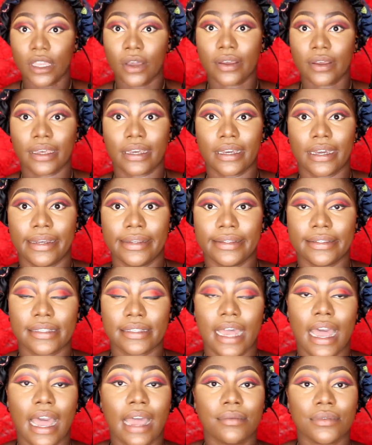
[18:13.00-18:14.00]
Okay
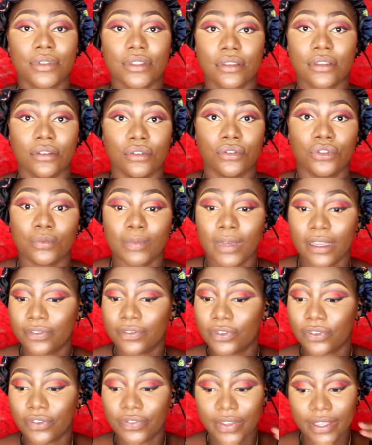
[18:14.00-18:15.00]
guys, I'm just gonna do my
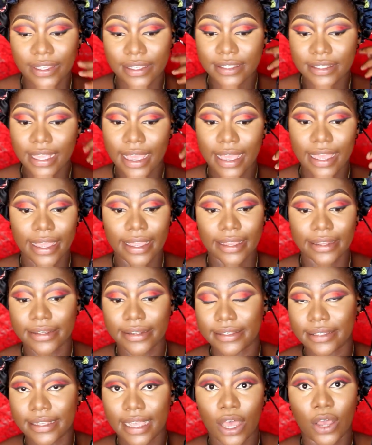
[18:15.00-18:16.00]
full face
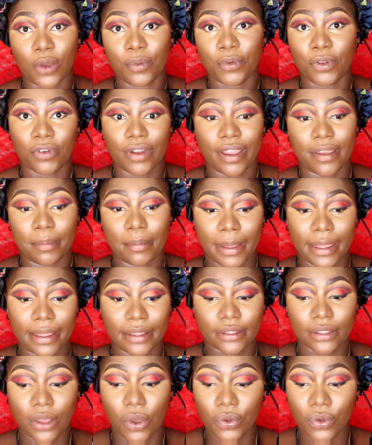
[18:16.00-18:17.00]
and I'll be right back.
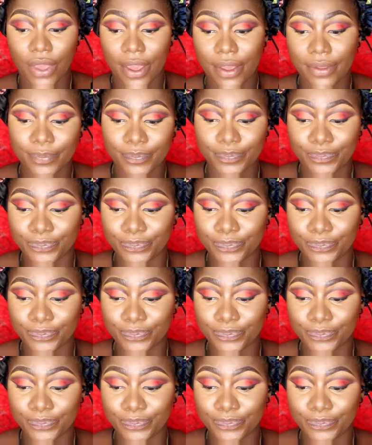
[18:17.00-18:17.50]
Okay.